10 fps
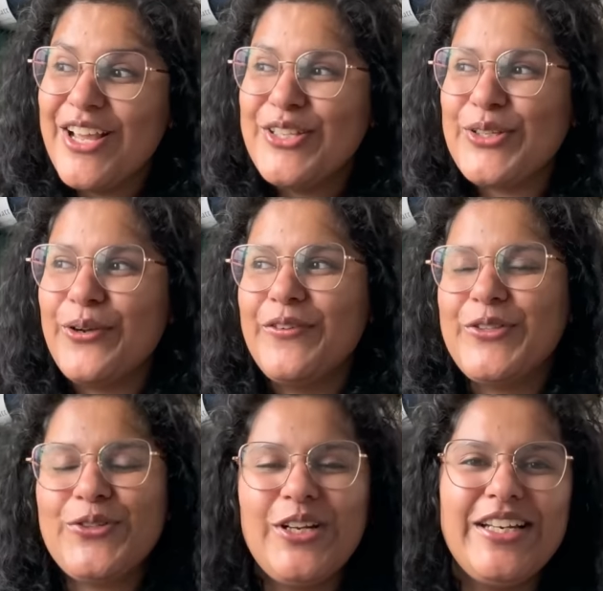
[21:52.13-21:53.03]
So it
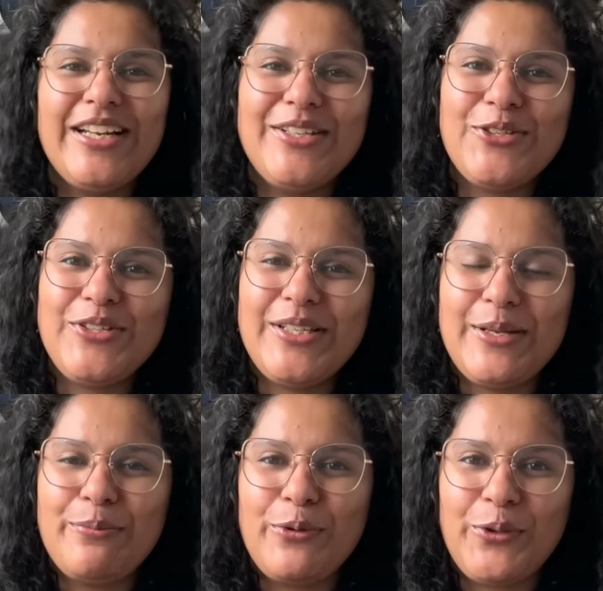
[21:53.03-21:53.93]
was really nice to see
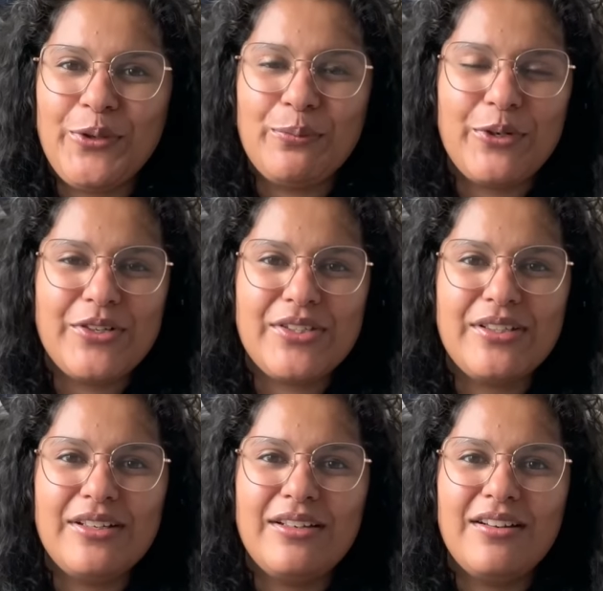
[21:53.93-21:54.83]
them both in
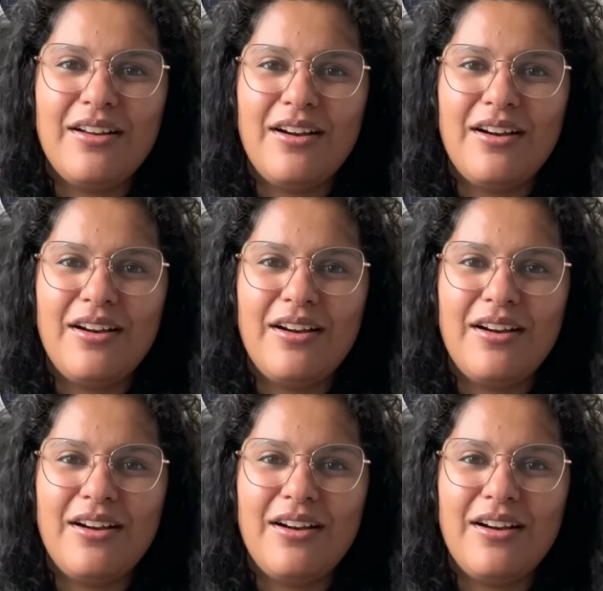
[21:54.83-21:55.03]
person.